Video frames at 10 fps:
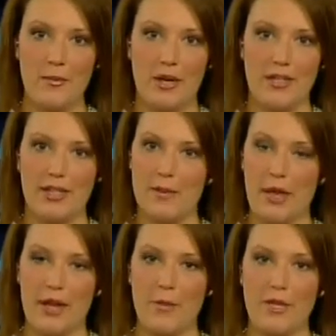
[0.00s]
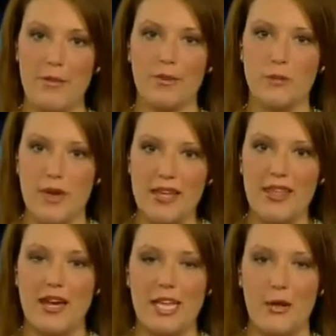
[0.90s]
But he may not be able to make
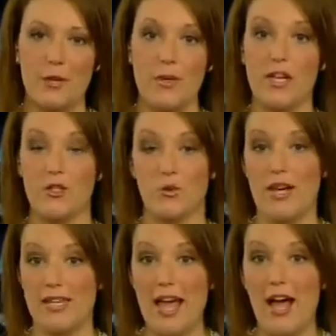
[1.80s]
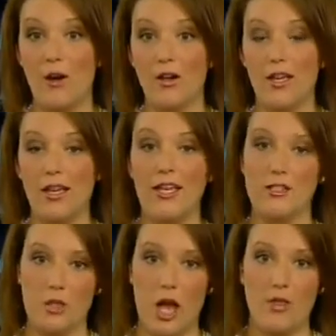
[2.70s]
that hearing because right now, he
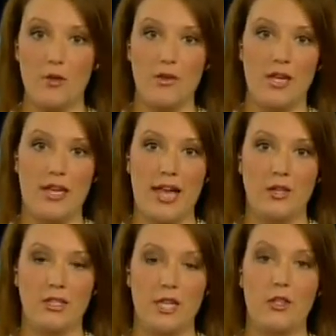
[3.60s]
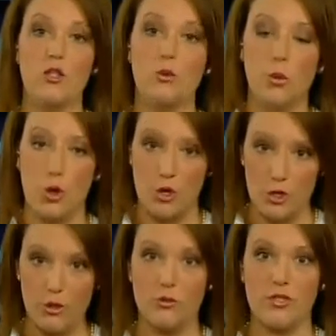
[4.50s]
and Toth are being held in the Newport
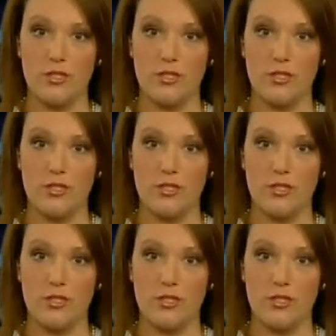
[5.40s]
News